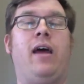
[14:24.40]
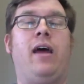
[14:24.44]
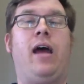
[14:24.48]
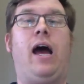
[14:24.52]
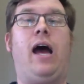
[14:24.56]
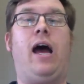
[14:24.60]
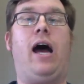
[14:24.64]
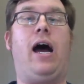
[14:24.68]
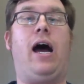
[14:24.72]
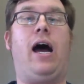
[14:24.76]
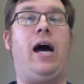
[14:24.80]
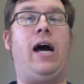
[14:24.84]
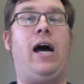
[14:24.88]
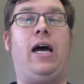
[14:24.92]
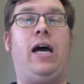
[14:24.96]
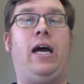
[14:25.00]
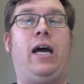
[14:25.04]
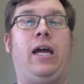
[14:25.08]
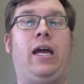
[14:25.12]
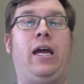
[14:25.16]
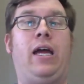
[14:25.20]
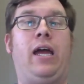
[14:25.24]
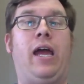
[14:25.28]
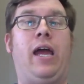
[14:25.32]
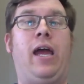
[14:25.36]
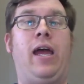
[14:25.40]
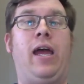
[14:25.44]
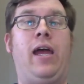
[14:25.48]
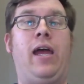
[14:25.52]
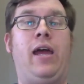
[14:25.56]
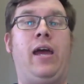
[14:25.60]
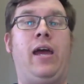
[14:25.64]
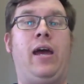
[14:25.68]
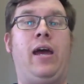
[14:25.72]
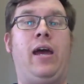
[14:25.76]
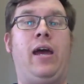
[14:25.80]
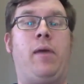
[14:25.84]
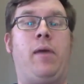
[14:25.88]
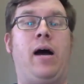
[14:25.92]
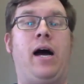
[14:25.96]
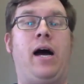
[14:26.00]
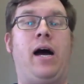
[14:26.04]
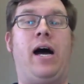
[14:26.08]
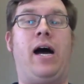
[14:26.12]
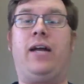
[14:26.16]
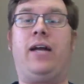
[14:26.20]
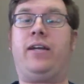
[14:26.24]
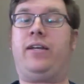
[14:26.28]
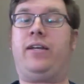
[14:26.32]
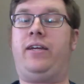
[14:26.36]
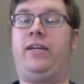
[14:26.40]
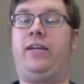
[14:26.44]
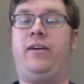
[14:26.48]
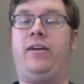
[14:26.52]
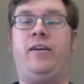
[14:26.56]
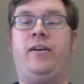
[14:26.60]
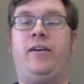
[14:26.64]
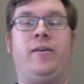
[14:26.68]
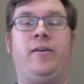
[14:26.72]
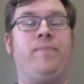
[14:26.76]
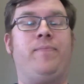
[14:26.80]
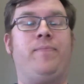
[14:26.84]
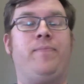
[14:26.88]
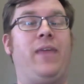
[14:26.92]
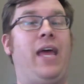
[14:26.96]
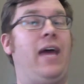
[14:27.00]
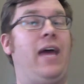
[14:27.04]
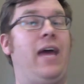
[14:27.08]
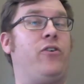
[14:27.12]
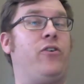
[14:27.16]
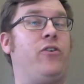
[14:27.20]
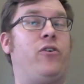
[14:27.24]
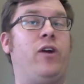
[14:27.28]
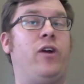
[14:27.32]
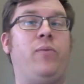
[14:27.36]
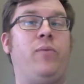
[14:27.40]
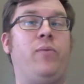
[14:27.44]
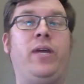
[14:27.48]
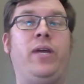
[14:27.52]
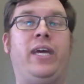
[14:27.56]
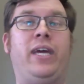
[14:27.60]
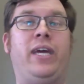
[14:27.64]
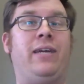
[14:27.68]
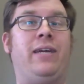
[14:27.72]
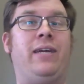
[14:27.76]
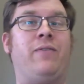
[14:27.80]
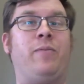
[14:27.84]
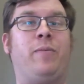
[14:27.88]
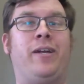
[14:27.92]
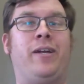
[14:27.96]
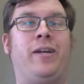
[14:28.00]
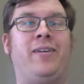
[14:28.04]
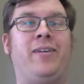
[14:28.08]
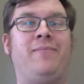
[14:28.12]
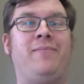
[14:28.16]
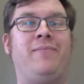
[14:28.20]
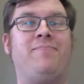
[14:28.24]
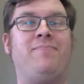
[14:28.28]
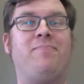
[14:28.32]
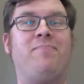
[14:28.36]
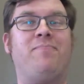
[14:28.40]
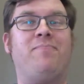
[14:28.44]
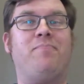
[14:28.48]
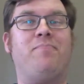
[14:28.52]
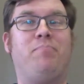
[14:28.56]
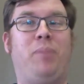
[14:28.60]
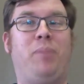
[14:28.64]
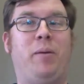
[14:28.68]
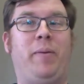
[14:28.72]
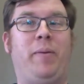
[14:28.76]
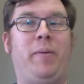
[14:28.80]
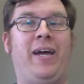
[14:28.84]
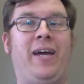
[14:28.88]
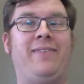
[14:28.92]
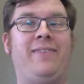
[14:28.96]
I am out of here. Have a great weekend, everybody. Bye-bye.